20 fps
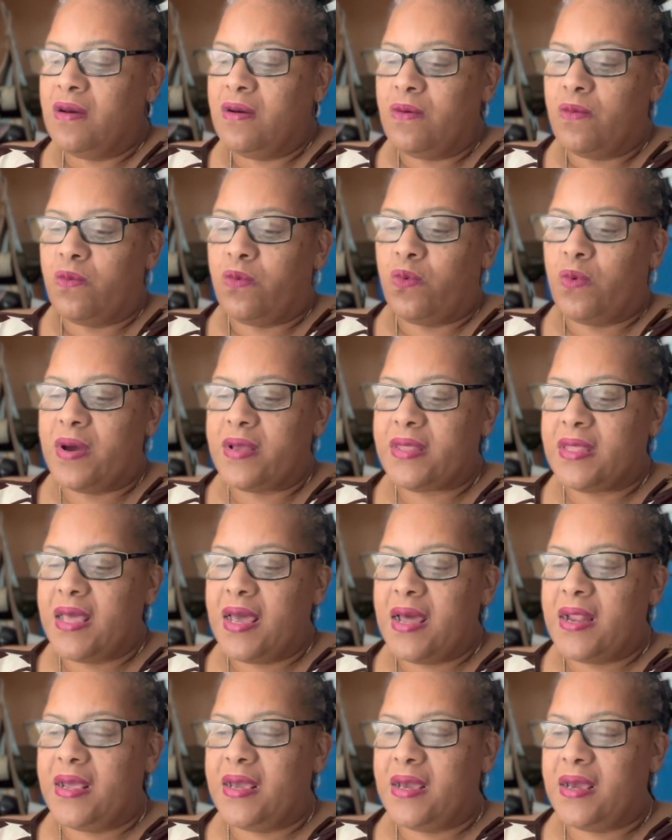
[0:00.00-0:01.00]
what
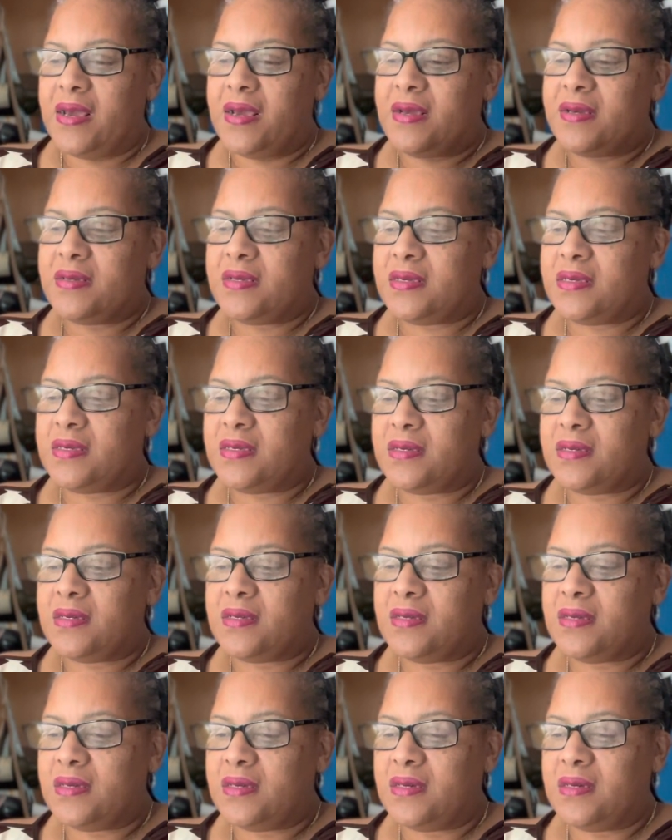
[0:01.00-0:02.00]
that is,
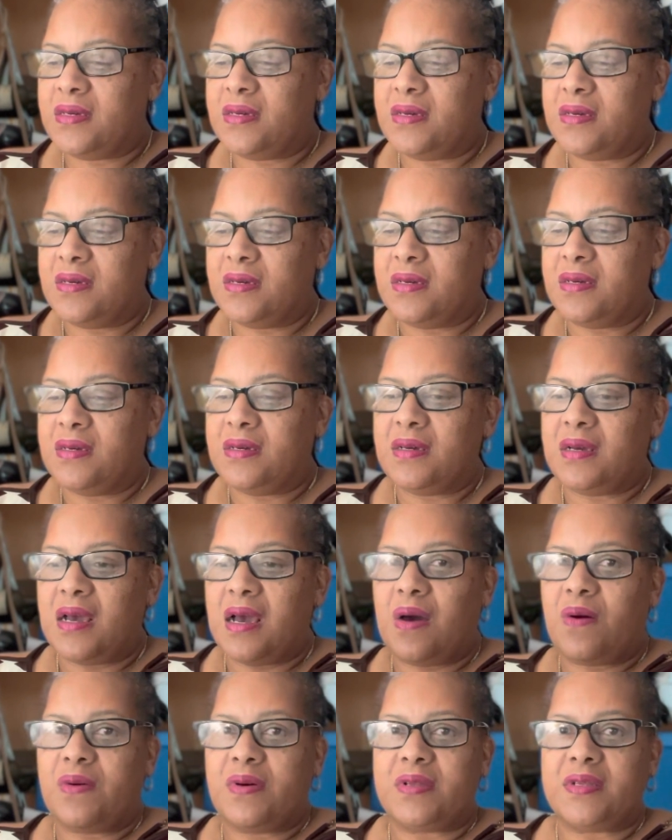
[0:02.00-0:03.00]

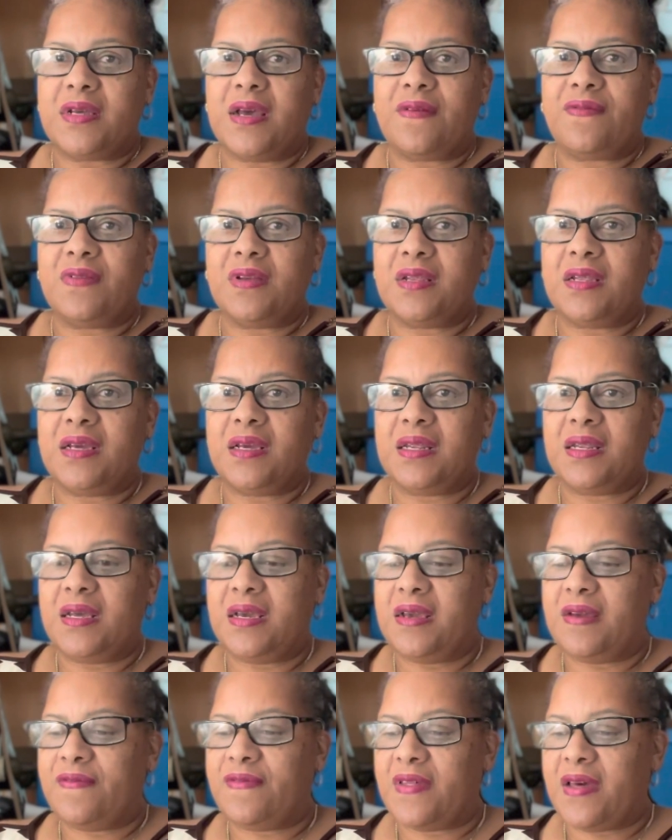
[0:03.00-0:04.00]
I will definitely
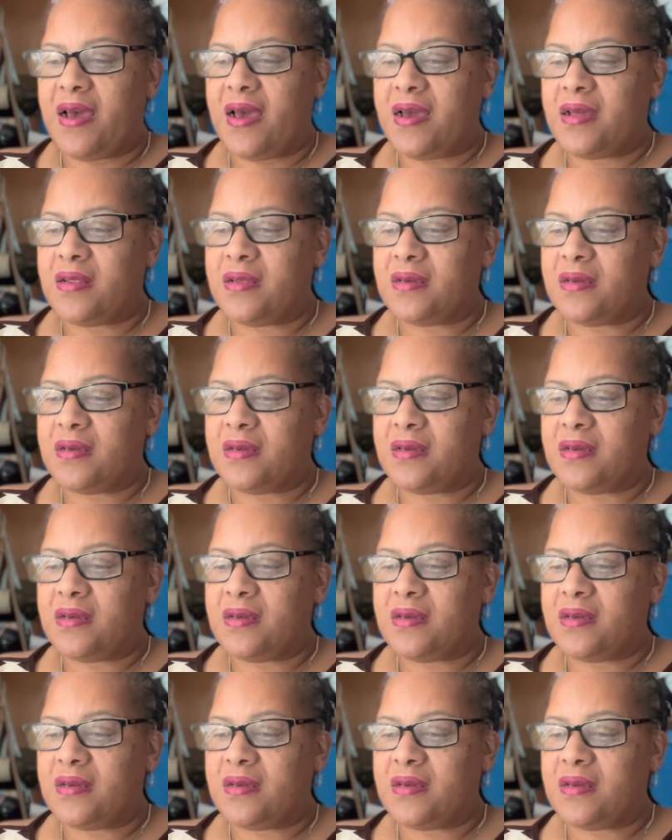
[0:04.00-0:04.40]
leave that